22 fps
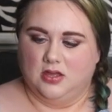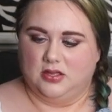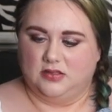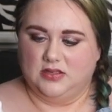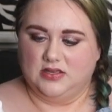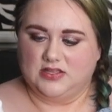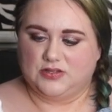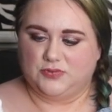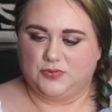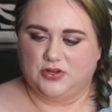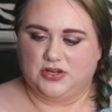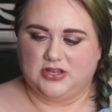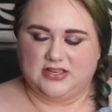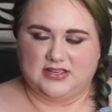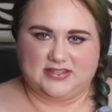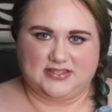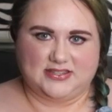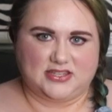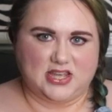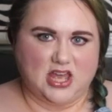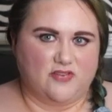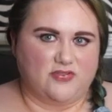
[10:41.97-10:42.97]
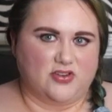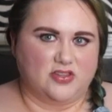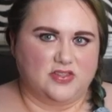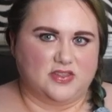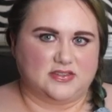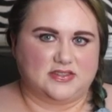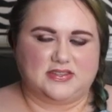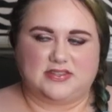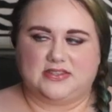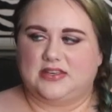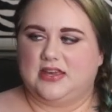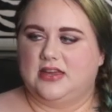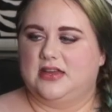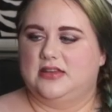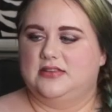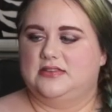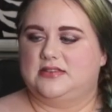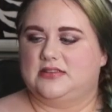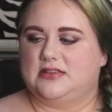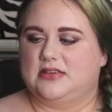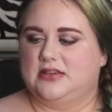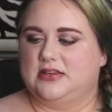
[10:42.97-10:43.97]
This one is Seventh
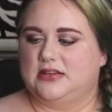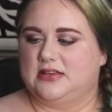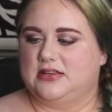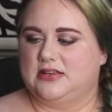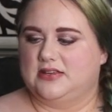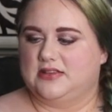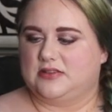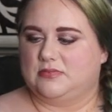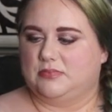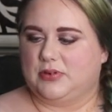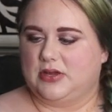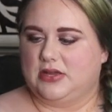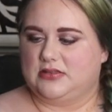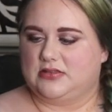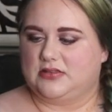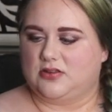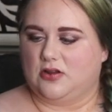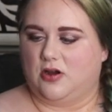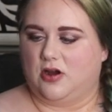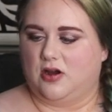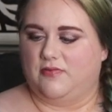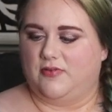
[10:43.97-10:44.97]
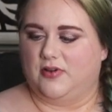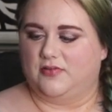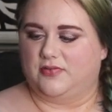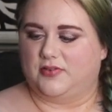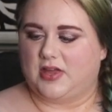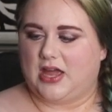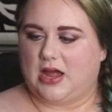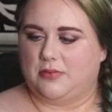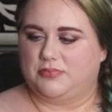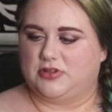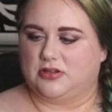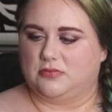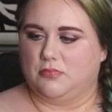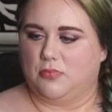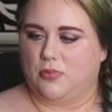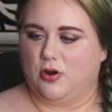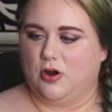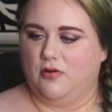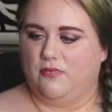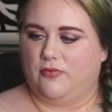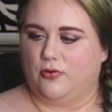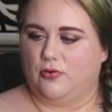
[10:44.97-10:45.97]
Sense. It is based off of Captain
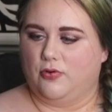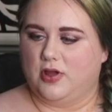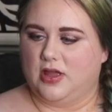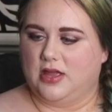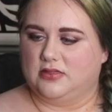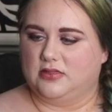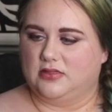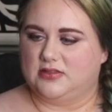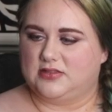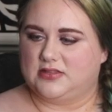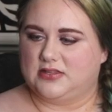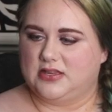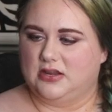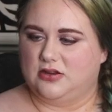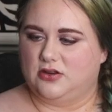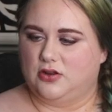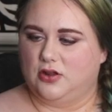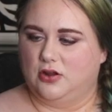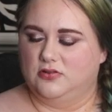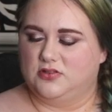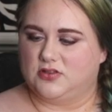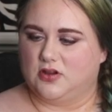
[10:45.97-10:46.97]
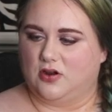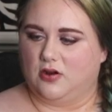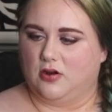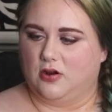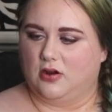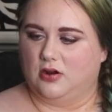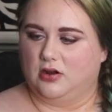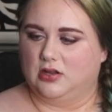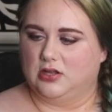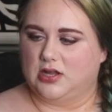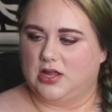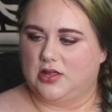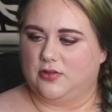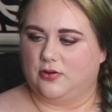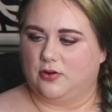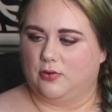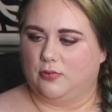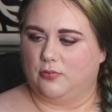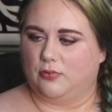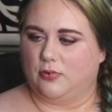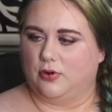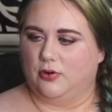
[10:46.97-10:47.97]
Marvel, and the scent notes are
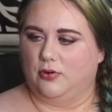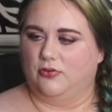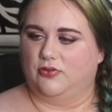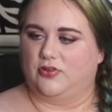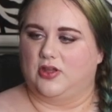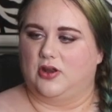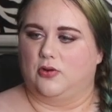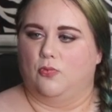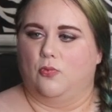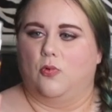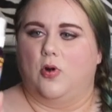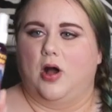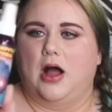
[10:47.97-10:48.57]
leather, rose, and